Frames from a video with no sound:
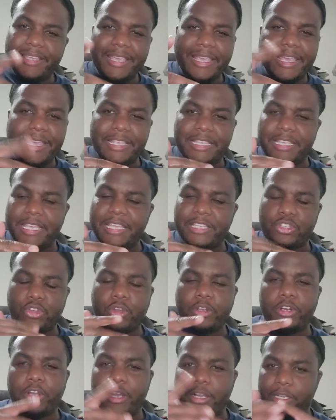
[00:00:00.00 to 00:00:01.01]
It's
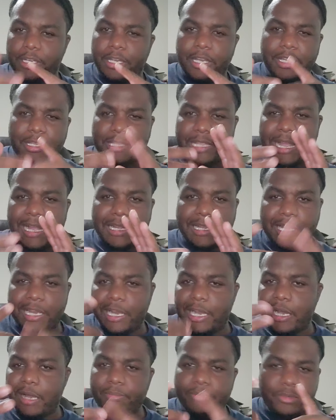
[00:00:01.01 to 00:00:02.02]
on
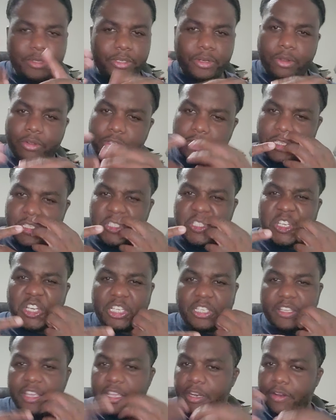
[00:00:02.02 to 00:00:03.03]
uncut.com, you know, just
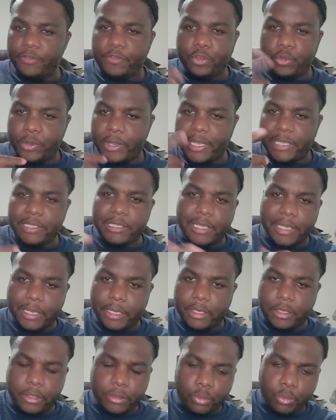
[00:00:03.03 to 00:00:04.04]
check the interview he
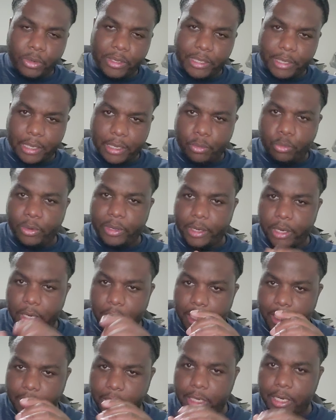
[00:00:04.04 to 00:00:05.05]
did with
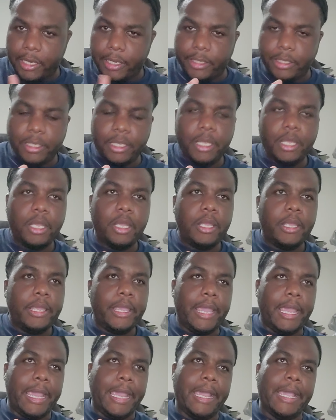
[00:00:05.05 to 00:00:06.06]
Uncut.
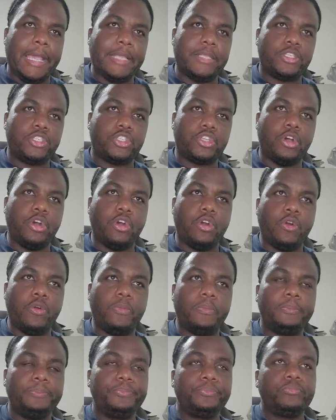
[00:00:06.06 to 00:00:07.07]
And
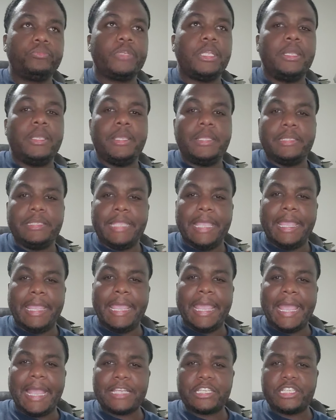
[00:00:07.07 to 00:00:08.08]
so they
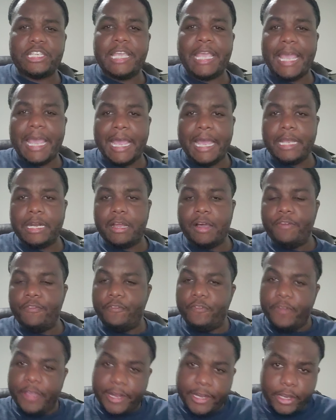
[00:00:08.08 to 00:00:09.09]
actually had a
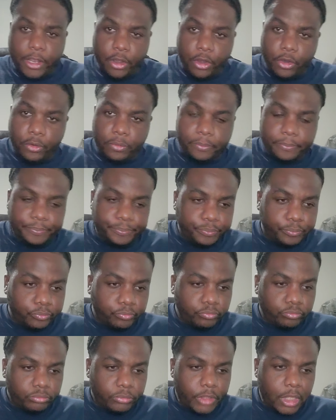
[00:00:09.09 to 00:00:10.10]
video.
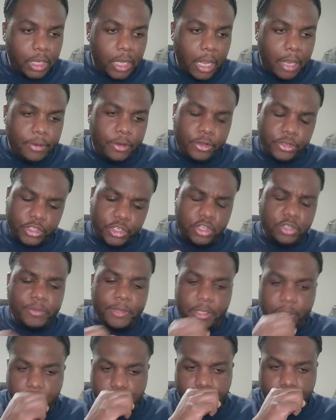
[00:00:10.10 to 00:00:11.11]
Oh no, excuse
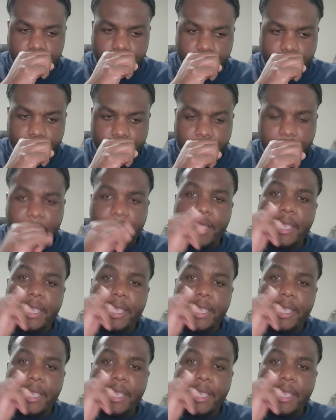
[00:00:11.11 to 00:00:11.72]
me, I'm sorry.